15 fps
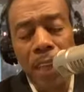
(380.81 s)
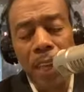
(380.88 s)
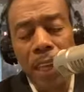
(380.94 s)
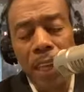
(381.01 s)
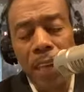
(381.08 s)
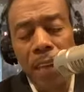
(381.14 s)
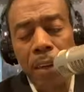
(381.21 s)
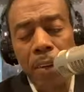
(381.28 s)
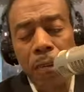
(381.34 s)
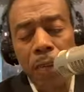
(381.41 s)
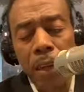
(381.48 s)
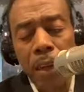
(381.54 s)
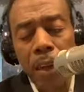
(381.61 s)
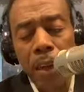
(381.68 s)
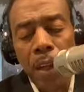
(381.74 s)
and
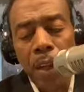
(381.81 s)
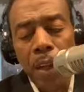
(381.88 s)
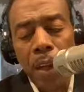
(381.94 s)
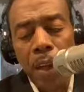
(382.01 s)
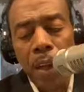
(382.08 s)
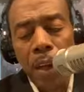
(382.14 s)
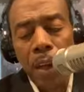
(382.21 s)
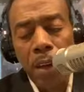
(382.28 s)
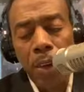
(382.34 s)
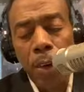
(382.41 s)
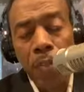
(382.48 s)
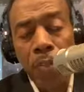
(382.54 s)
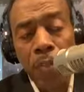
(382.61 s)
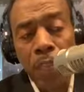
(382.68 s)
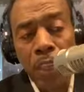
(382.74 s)
uh,
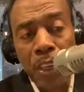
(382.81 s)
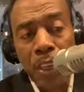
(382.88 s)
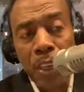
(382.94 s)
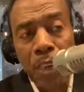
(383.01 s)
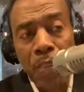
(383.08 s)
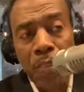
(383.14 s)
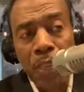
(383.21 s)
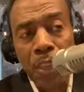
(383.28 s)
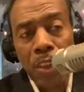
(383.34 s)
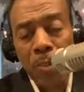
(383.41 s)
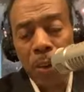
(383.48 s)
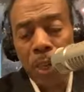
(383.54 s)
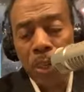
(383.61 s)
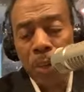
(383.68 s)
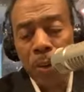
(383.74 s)
Norfolk, Virginia, Virginia
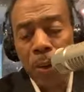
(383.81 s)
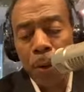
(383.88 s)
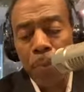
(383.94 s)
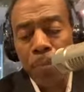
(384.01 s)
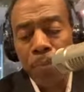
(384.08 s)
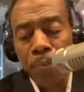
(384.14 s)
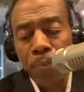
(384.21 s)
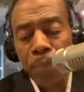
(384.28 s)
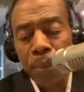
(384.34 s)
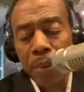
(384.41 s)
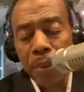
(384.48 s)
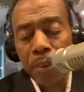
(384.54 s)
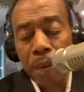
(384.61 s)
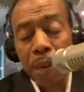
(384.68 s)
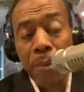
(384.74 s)
Beach area.
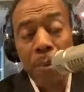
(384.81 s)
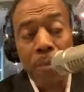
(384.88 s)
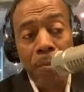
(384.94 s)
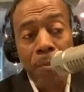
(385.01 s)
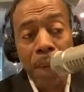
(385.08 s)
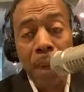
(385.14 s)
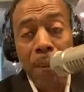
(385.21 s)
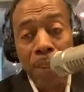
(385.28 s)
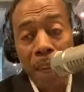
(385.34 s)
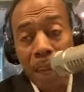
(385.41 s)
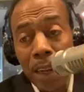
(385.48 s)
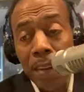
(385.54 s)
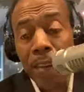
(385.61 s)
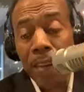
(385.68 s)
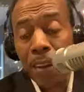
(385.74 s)
So that was that was
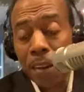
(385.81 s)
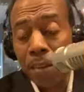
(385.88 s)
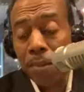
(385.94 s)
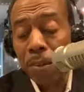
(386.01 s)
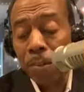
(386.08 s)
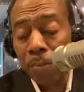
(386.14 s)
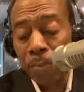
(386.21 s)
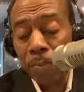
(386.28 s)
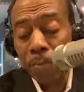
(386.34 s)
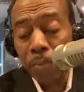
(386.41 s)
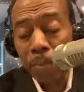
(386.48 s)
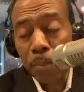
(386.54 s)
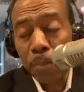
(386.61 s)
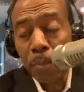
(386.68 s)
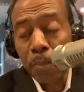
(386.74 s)
hot stuff.
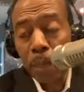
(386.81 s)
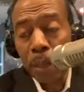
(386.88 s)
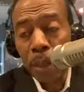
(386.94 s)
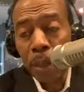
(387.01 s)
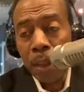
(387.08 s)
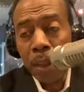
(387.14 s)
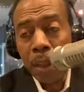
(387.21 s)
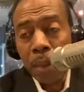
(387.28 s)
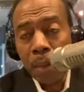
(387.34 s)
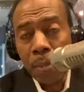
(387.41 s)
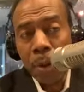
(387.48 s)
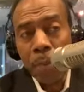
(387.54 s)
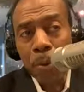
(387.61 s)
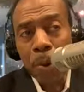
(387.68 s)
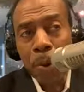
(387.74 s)

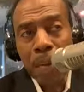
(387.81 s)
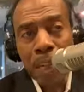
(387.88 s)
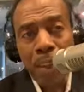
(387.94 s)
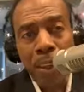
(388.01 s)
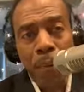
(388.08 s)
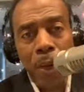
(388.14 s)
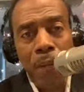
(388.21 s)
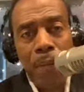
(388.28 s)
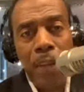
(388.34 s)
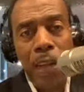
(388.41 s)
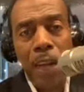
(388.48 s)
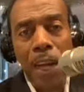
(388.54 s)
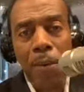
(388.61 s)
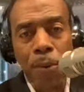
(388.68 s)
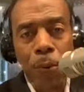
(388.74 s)
But boy, I tell you one
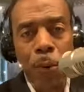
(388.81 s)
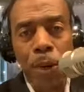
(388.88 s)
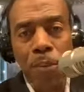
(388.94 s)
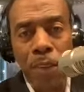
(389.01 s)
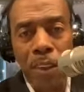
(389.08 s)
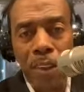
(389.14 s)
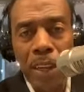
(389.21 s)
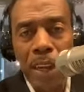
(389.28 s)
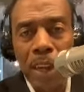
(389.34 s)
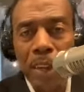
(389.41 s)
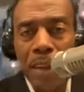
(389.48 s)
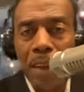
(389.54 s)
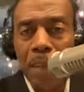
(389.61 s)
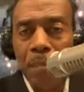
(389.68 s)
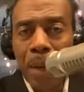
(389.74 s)
thing, I was working for this guy,
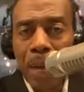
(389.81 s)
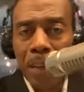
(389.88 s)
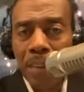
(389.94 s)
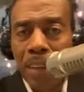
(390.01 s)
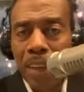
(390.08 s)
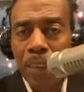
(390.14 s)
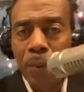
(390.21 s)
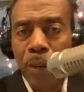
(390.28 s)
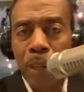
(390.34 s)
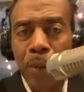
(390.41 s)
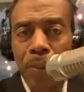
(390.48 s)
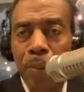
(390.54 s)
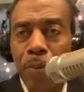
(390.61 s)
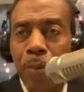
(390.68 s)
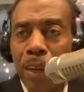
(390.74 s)
and back then is when they
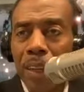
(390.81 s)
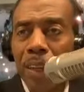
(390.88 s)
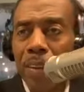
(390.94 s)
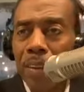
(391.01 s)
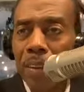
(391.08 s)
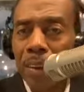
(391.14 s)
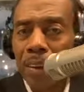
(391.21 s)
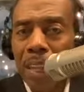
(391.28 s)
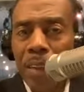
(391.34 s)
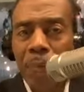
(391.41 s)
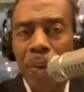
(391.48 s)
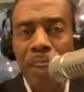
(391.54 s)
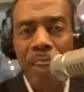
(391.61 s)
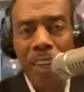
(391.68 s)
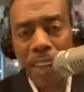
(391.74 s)
used to really they
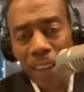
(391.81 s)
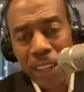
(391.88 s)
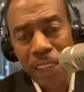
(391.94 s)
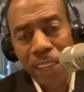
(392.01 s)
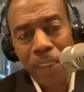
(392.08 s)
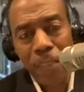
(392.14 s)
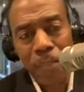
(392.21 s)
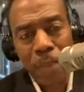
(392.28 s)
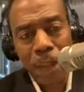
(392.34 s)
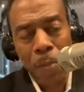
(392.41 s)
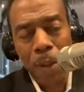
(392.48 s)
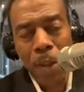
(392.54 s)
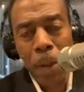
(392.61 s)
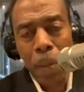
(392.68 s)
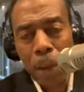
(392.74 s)
would yell at you. I
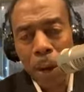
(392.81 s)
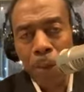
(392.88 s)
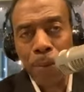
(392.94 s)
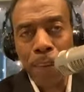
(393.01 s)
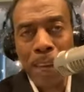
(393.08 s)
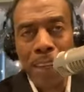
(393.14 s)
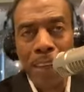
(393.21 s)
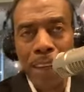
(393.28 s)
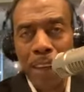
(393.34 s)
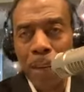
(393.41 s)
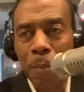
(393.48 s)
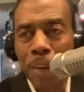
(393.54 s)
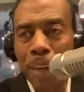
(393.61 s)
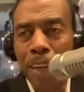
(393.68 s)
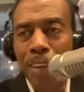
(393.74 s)
mean, your boss would actually
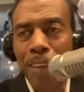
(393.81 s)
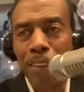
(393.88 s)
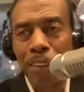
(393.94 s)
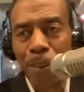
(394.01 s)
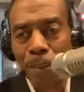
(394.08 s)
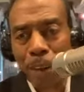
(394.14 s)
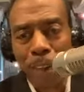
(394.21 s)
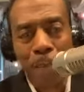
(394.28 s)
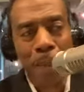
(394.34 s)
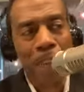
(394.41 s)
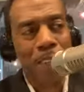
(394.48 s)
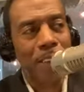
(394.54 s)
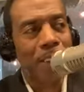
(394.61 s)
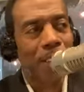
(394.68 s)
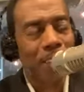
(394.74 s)
come in there and just scream
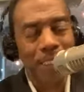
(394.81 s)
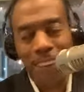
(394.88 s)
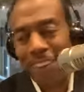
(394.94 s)
at you.